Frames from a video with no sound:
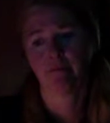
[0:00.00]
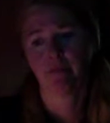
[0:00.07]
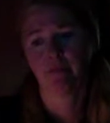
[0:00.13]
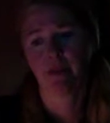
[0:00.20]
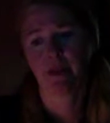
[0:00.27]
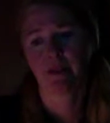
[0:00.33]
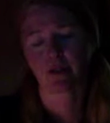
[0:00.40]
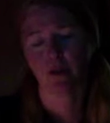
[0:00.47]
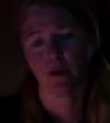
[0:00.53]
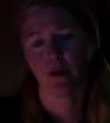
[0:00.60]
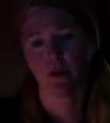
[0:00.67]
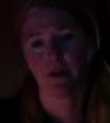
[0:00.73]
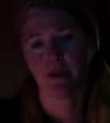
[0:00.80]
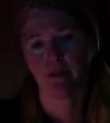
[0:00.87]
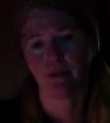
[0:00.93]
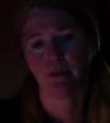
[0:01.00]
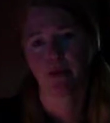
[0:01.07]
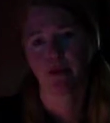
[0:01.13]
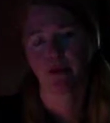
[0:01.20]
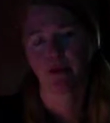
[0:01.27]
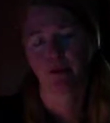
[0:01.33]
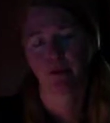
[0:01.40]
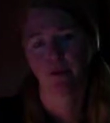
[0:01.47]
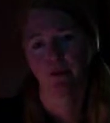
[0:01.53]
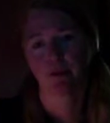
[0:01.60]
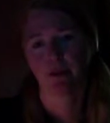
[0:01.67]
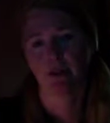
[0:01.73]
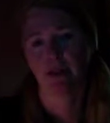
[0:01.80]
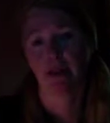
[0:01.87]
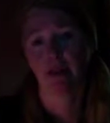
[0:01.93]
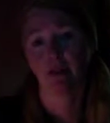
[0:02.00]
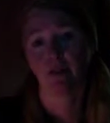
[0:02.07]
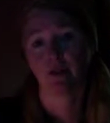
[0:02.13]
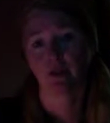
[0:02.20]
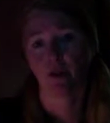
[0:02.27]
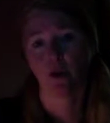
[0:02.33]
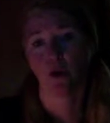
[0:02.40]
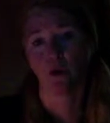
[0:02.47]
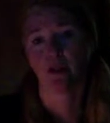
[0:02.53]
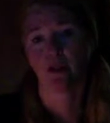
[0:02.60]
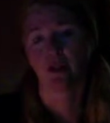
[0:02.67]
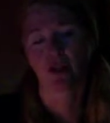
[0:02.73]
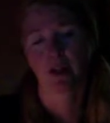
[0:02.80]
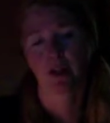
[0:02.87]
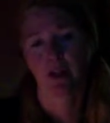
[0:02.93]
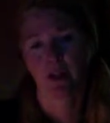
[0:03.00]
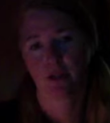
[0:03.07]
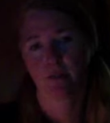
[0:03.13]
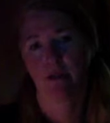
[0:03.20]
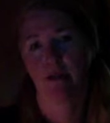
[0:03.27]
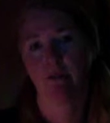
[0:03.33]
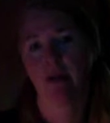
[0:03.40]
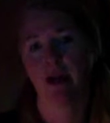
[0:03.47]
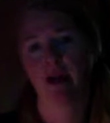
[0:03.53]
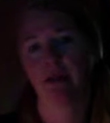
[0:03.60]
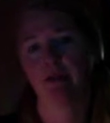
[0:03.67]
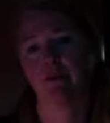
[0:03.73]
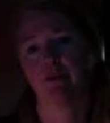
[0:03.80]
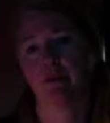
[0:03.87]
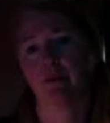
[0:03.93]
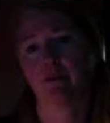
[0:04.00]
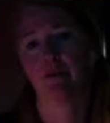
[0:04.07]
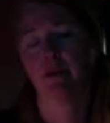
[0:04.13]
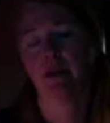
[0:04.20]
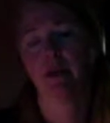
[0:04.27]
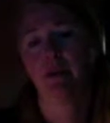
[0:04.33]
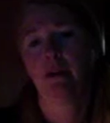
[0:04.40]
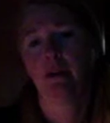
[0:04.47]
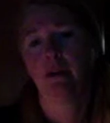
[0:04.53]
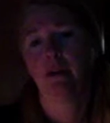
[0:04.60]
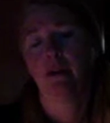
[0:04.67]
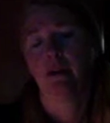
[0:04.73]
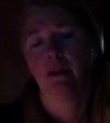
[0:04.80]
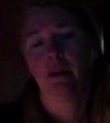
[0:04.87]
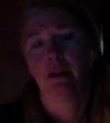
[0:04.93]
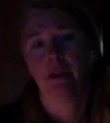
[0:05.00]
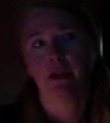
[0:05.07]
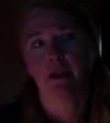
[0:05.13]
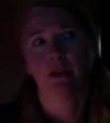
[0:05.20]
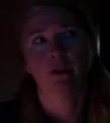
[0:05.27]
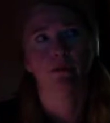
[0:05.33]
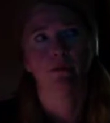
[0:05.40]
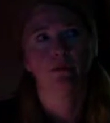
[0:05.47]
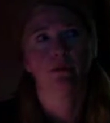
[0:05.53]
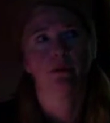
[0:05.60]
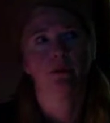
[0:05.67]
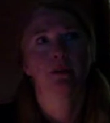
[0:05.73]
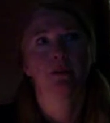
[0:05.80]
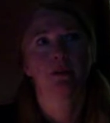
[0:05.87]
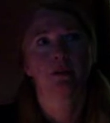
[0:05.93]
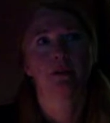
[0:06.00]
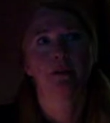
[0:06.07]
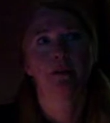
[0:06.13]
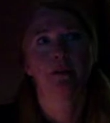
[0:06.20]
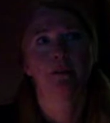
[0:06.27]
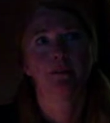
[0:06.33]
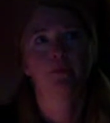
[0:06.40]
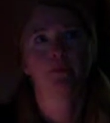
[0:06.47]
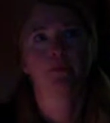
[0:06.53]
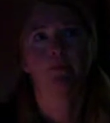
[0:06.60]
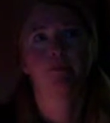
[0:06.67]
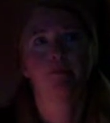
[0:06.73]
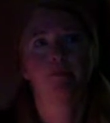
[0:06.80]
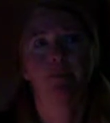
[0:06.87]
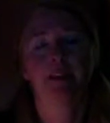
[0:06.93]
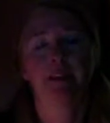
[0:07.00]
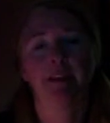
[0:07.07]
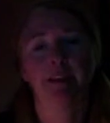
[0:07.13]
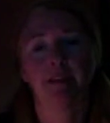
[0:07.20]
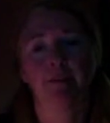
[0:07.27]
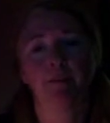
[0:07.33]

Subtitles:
It's always brought us closer together. It's always changed my mind from, you know, feeling,